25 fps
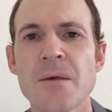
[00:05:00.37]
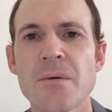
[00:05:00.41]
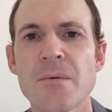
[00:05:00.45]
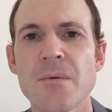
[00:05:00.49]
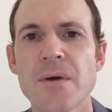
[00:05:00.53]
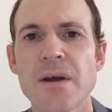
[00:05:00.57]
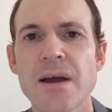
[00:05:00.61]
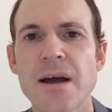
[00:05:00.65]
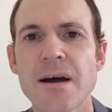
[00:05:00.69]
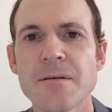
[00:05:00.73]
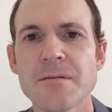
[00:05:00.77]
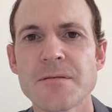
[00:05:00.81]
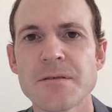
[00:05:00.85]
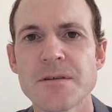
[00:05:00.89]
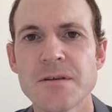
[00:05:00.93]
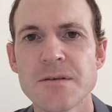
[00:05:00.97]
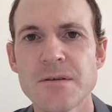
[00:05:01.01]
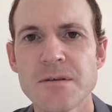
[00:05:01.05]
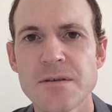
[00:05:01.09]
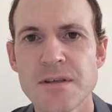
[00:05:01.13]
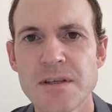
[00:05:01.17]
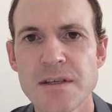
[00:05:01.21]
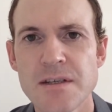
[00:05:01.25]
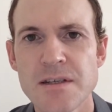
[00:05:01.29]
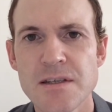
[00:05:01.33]
we have to
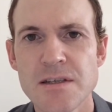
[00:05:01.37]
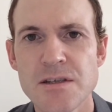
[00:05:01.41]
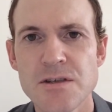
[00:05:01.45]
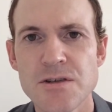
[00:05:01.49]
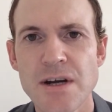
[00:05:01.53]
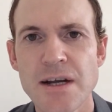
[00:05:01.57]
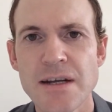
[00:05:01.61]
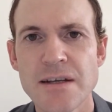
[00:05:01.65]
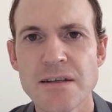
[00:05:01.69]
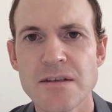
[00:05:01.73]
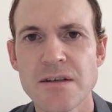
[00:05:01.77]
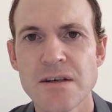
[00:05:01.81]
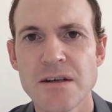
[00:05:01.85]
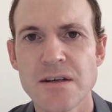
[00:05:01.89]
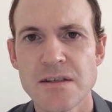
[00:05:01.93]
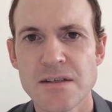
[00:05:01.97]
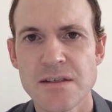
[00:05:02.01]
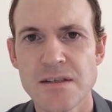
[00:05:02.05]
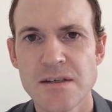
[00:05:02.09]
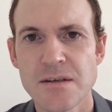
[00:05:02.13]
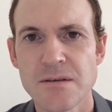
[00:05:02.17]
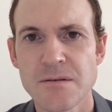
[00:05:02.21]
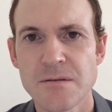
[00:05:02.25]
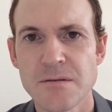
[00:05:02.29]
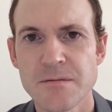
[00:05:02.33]
distract
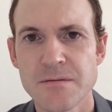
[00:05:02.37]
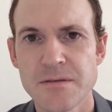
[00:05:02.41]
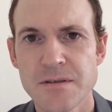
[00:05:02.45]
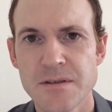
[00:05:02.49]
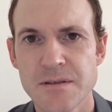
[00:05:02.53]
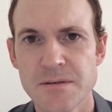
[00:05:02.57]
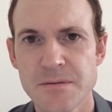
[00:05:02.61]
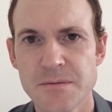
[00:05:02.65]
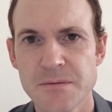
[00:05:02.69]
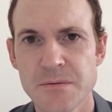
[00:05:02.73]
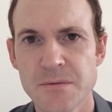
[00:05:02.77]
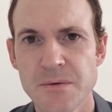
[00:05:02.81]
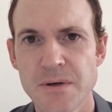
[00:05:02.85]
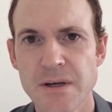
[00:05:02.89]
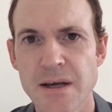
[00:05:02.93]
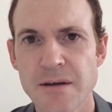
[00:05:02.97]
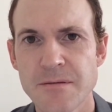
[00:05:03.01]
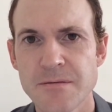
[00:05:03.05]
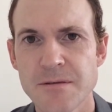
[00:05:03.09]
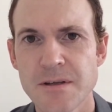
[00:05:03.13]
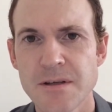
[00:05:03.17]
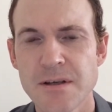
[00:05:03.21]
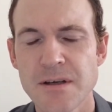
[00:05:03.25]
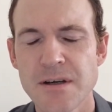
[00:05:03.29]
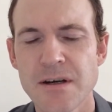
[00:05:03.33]
ourselves. We
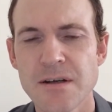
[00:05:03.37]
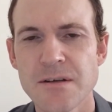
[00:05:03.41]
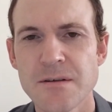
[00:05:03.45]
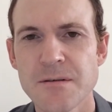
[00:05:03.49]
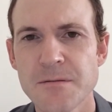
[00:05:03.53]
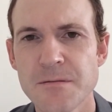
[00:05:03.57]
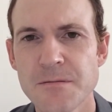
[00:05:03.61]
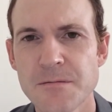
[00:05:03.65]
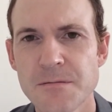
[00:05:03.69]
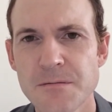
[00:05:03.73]
have to kind of